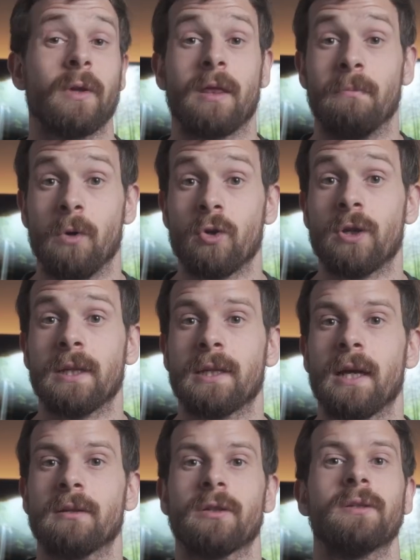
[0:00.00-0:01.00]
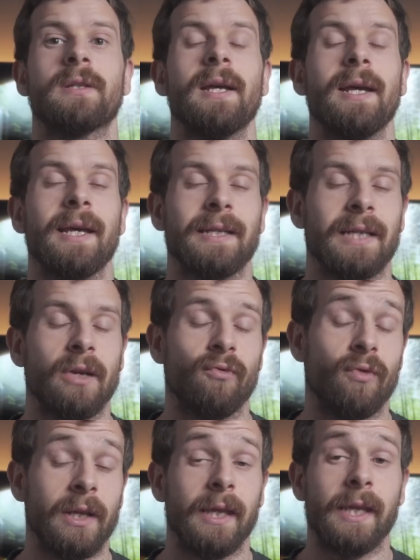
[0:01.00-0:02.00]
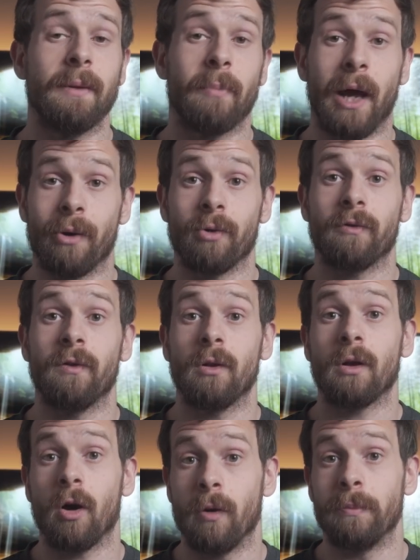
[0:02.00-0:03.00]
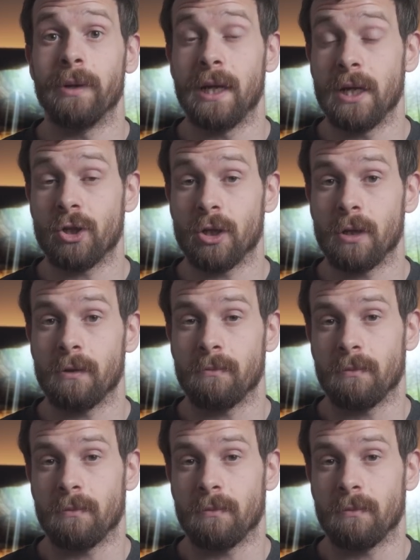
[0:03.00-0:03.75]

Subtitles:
with the motion sensors, is a really powerful combination.